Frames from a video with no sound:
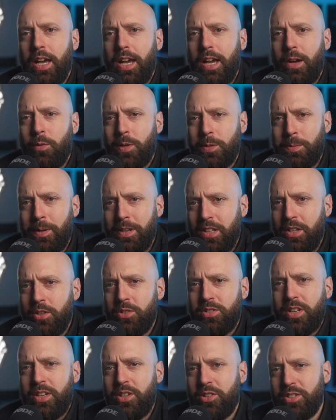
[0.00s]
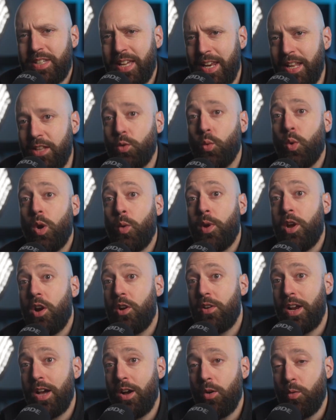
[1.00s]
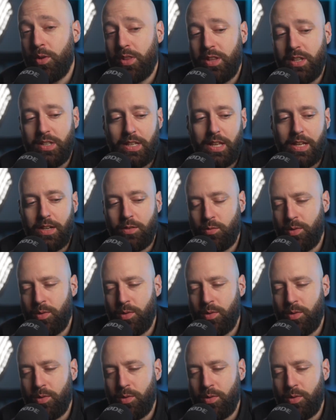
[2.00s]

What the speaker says: And we spent years and years getting to where we are now with these like